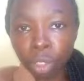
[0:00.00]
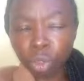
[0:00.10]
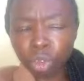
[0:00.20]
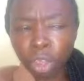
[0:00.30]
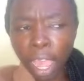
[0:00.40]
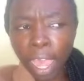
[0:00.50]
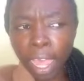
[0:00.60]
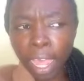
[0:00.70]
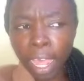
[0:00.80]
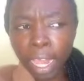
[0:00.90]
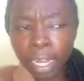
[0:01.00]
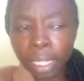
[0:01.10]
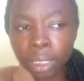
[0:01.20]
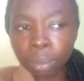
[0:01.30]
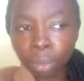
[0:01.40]
you know, and
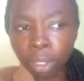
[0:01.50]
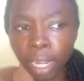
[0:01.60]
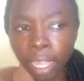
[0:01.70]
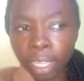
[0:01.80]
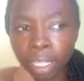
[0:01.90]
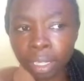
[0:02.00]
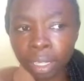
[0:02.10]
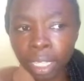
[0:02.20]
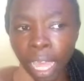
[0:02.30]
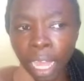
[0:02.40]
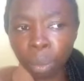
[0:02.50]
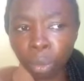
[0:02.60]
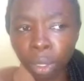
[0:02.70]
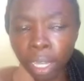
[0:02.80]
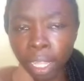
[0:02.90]
it's more like they are
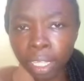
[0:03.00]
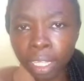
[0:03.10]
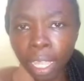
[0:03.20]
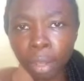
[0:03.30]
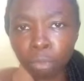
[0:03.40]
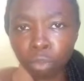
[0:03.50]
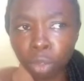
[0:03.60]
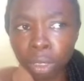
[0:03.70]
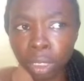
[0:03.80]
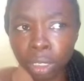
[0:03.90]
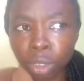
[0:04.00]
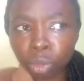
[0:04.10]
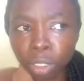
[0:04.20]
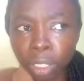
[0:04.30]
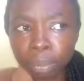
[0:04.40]
more like influencers
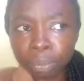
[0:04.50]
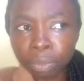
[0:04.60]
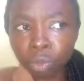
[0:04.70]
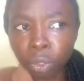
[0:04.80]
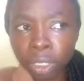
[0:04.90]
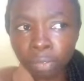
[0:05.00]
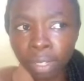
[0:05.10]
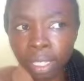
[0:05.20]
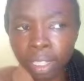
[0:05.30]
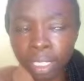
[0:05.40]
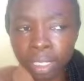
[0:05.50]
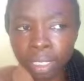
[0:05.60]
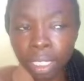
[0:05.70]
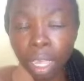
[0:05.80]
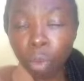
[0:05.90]
to them. Whatever they
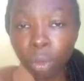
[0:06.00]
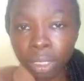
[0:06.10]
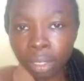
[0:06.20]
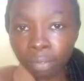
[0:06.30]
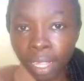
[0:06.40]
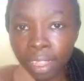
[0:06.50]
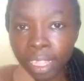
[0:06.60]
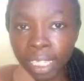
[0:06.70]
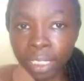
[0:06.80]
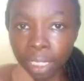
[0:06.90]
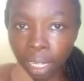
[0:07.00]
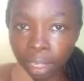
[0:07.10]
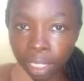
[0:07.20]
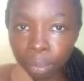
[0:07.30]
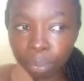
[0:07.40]

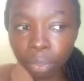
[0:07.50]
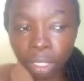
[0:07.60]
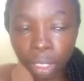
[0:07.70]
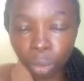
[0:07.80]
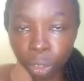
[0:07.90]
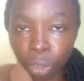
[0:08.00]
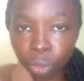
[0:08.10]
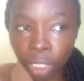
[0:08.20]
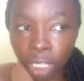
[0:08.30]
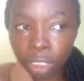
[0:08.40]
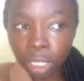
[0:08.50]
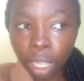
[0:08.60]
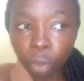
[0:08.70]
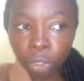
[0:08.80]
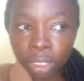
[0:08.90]
tell them, they will do that.
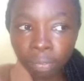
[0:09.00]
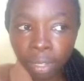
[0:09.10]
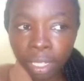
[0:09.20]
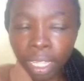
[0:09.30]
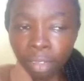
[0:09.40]
Whatever,